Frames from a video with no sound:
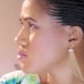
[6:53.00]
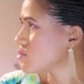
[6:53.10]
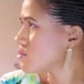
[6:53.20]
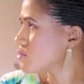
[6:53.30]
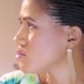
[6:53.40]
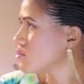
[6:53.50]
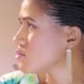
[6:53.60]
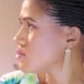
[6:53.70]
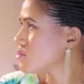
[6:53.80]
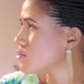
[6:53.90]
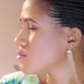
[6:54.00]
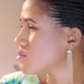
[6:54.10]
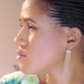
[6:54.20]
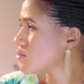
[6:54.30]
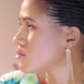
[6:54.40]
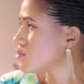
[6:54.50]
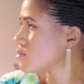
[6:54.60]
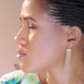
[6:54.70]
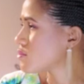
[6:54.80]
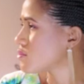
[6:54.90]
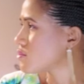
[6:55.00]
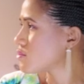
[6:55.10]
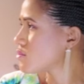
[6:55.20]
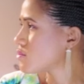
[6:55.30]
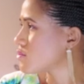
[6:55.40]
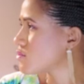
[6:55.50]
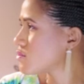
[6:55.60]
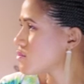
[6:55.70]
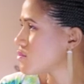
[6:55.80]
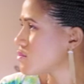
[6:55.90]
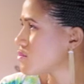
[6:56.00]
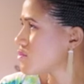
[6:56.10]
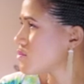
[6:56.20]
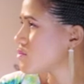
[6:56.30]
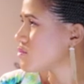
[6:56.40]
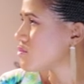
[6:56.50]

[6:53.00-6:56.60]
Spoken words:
This person isn't speaking.